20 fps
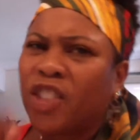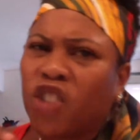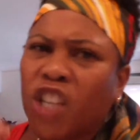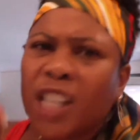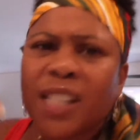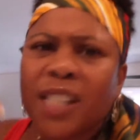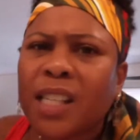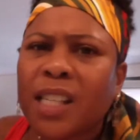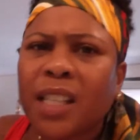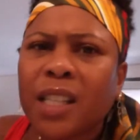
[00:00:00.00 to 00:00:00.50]

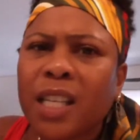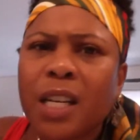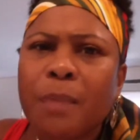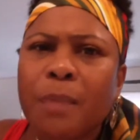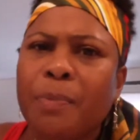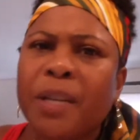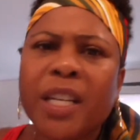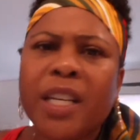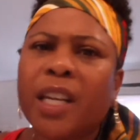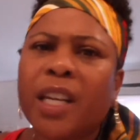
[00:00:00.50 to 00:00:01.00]
Just a little
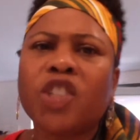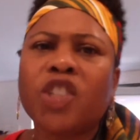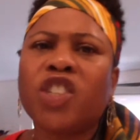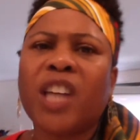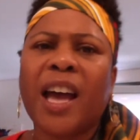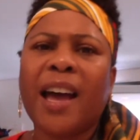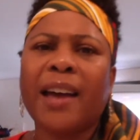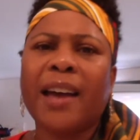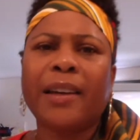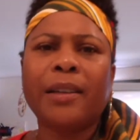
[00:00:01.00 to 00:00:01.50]
bit of your
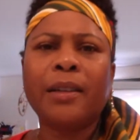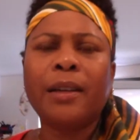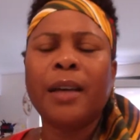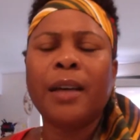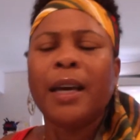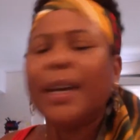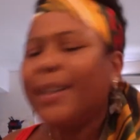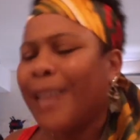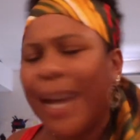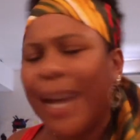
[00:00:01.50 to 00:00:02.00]
shine,
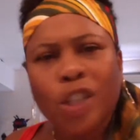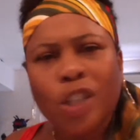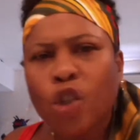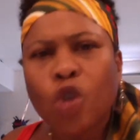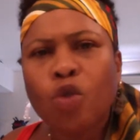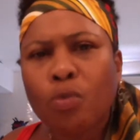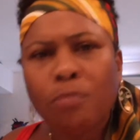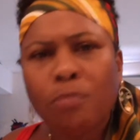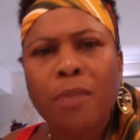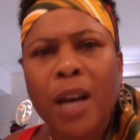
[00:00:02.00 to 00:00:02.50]
not
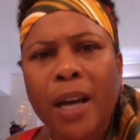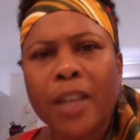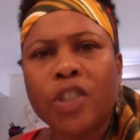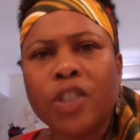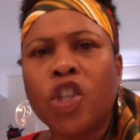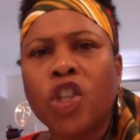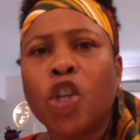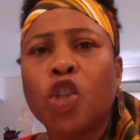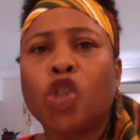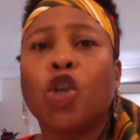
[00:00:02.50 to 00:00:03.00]
too
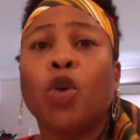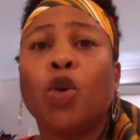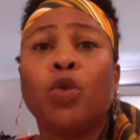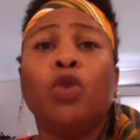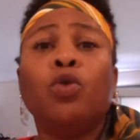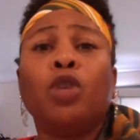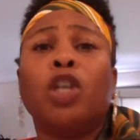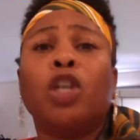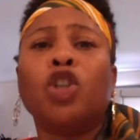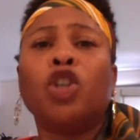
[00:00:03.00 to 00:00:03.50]
much so
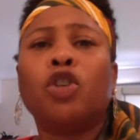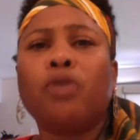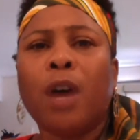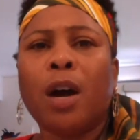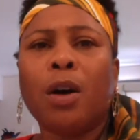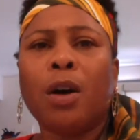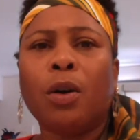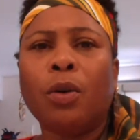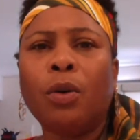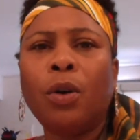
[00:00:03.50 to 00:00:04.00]
you can
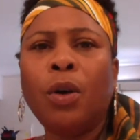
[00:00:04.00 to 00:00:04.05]
grow,